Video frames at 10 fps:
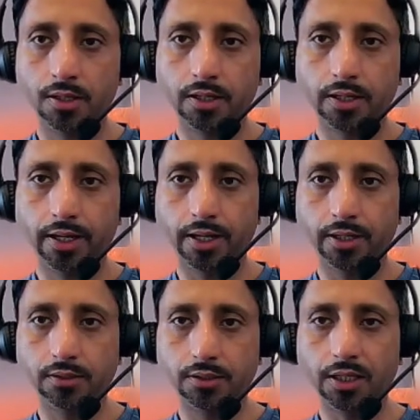
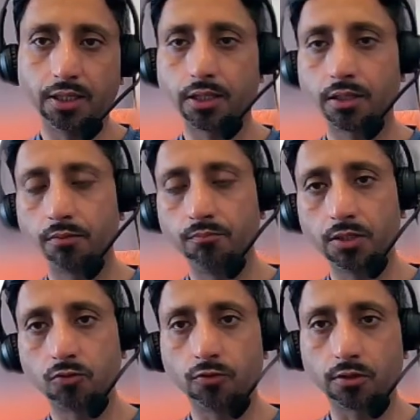and this
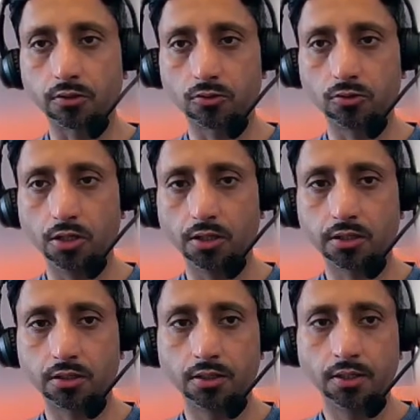much was the
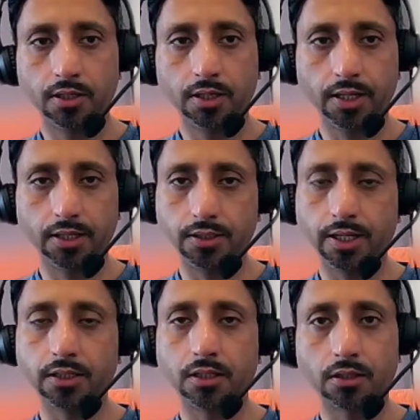cost, and
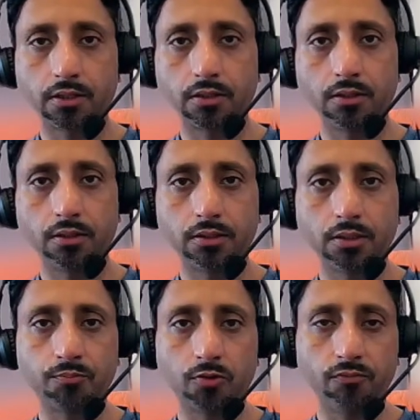that is the
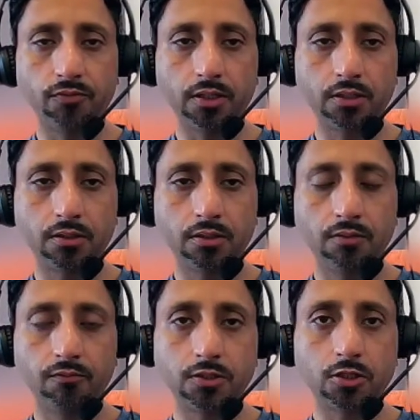profit,
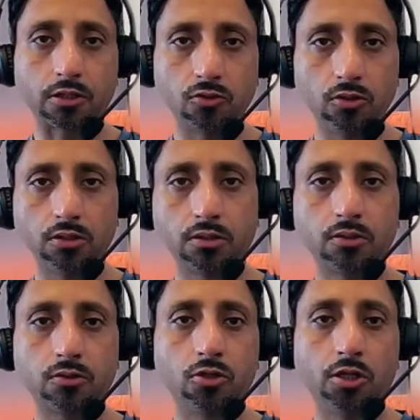which is called
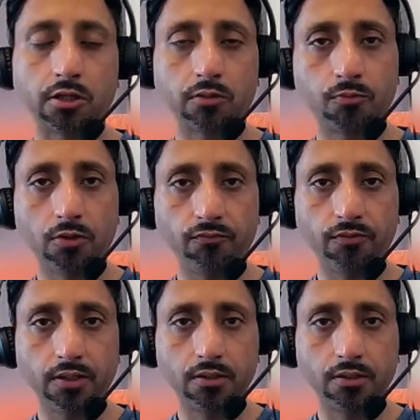gross profit.